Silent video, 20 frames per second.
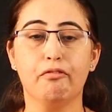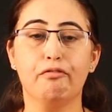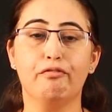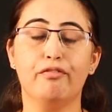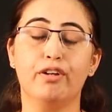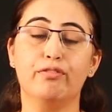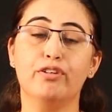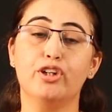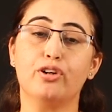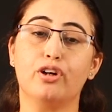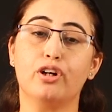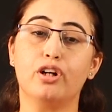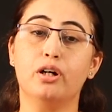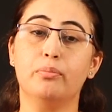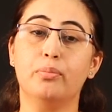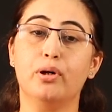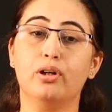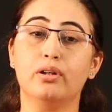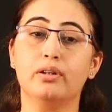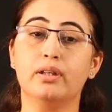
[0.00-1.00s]
When we talk
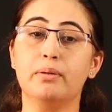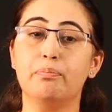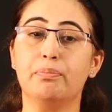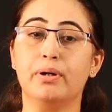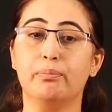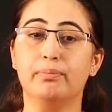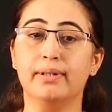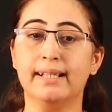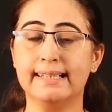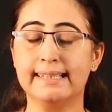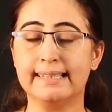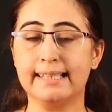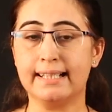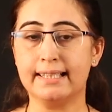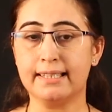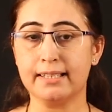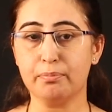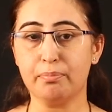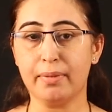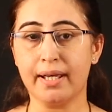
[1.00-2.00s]
about the public
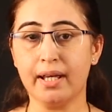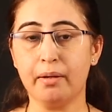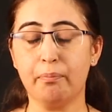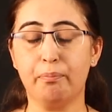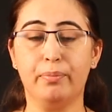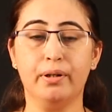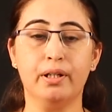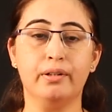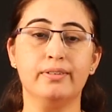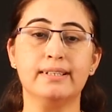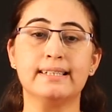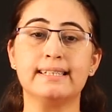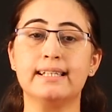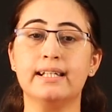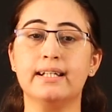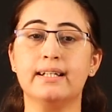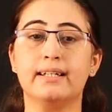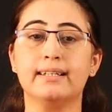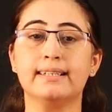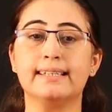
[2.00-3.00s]
sector bank,
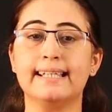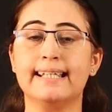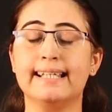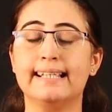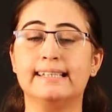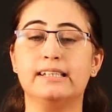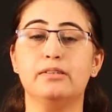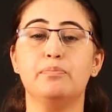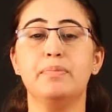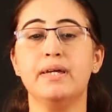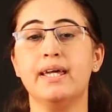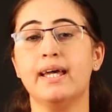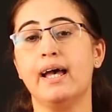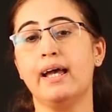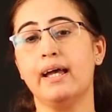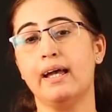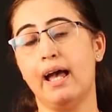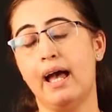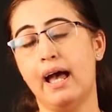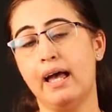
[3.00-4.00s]
previously it is
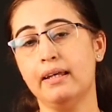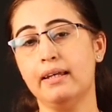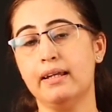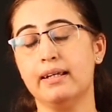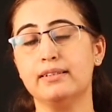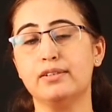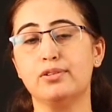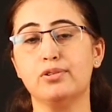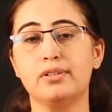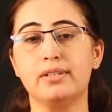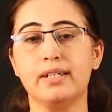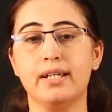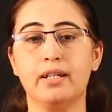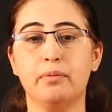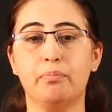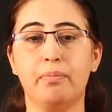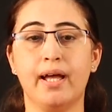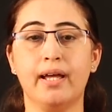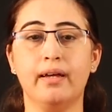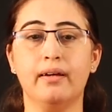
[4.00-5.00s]
SBI and
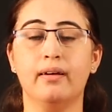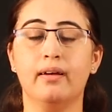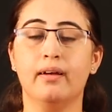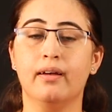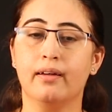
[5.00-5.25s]
Associate Bank.